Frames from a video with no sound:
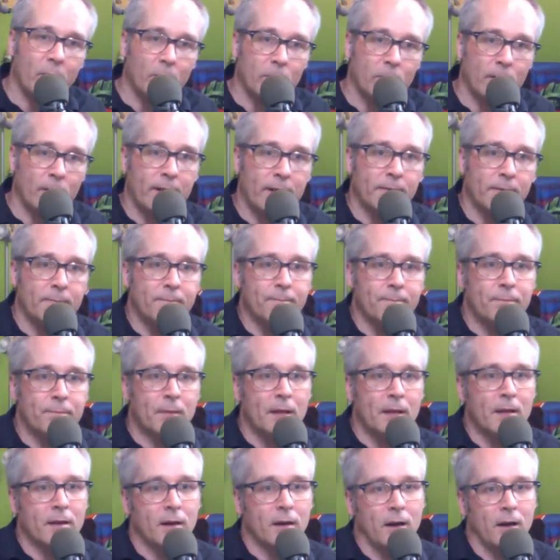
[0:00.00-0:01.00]
right?
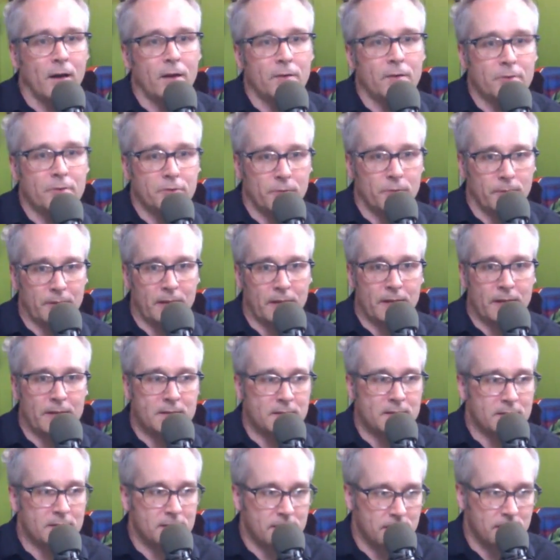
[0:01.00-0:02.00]
Uh, showing that
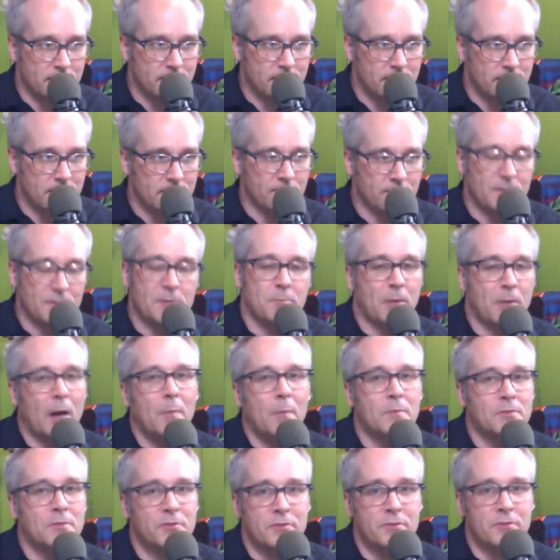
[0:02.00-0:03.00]
it's some of these
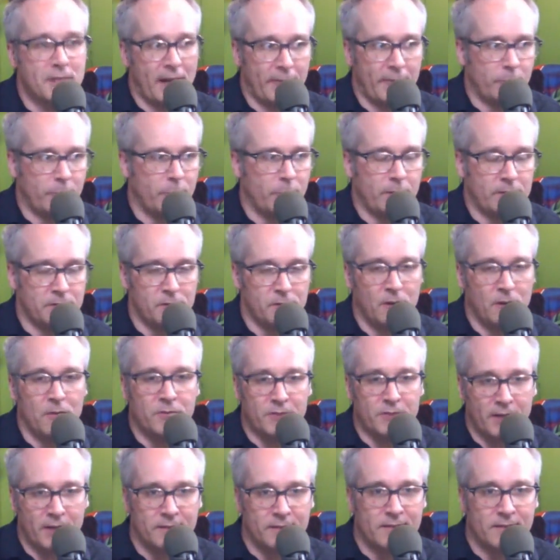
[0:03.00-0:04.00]
problems just haven't been
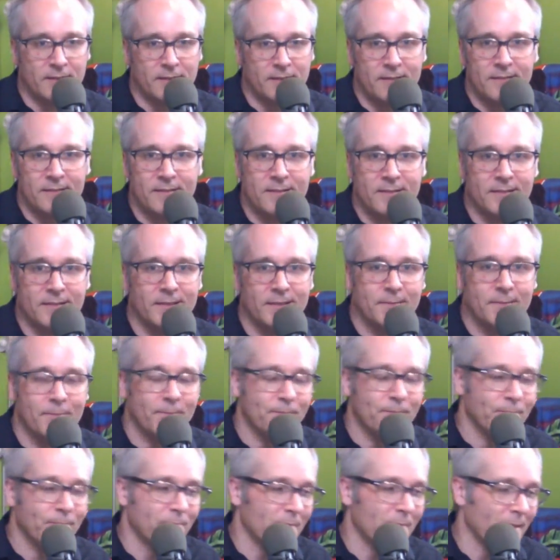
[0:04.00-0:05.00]
solved yet, right?
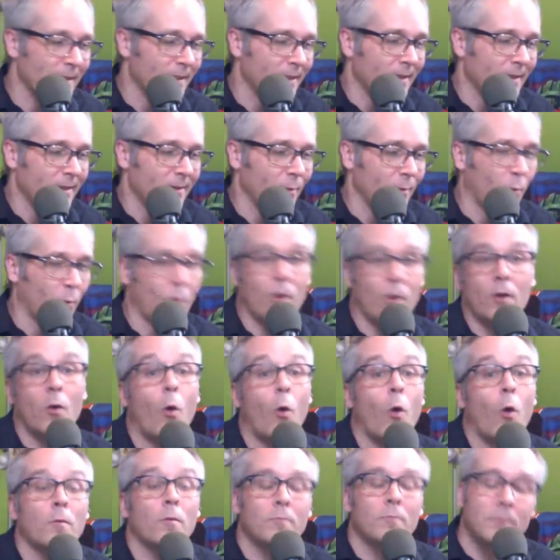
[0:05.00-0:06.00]
Or
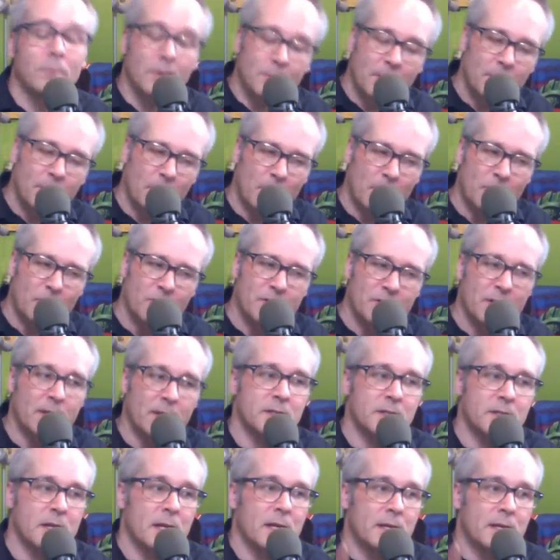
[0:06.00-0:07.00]
or I should say
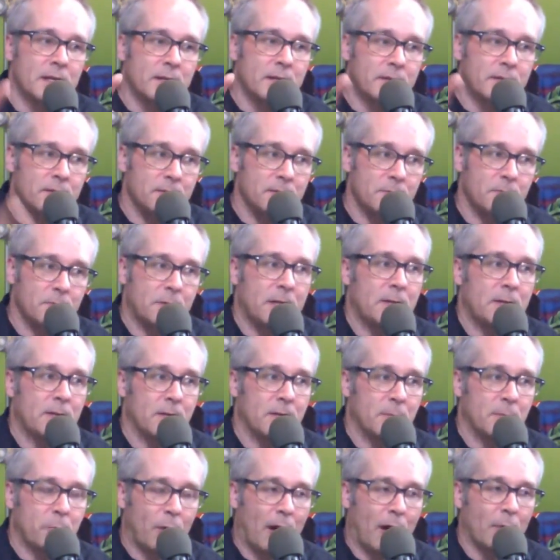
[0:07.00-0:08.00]
this: P,
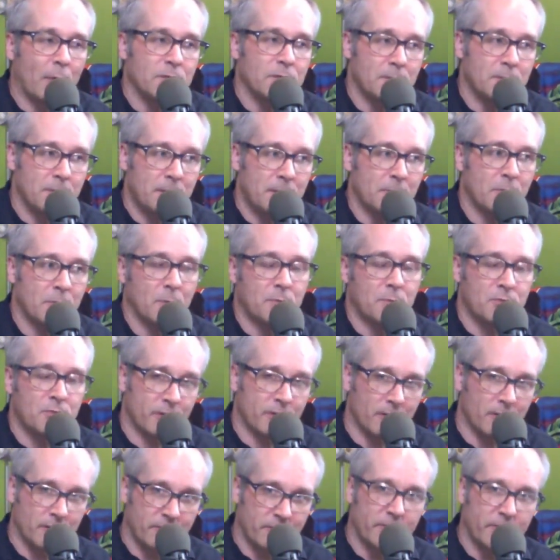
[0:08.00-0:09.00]
the problems that people
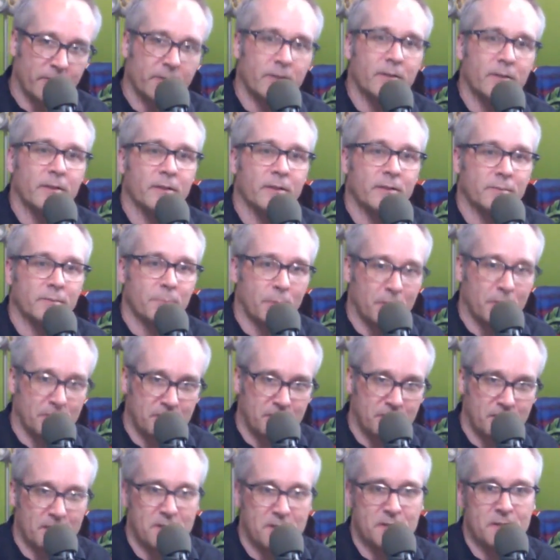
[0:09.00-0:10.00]
observed
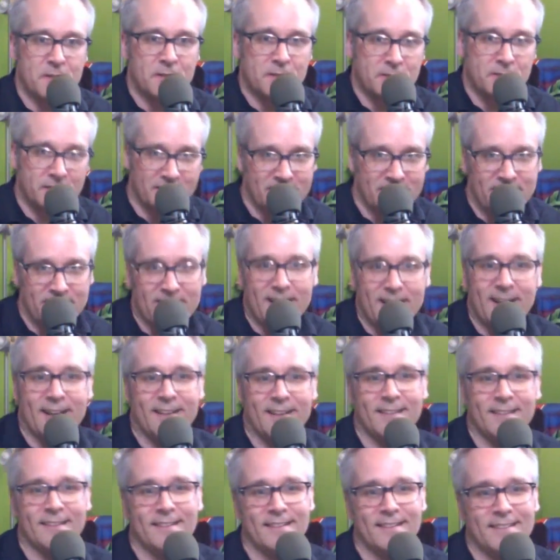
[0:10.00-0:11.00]
persist to
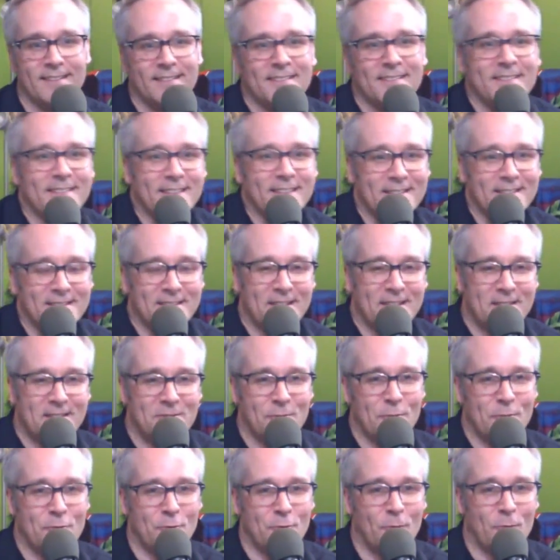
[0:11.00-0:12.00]
today. There's a nice
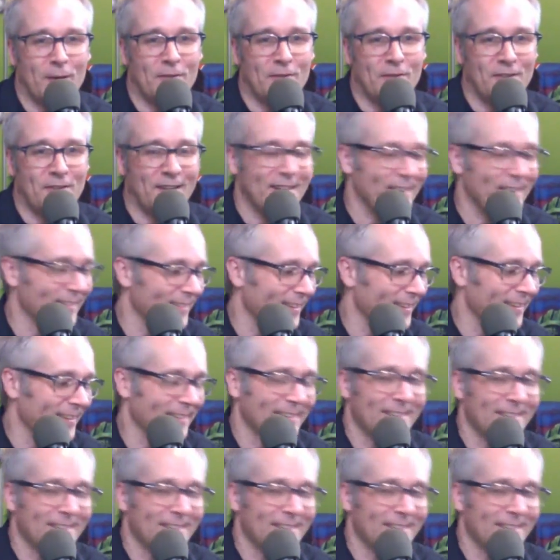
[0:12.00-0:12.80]
neutral way of saying it, right?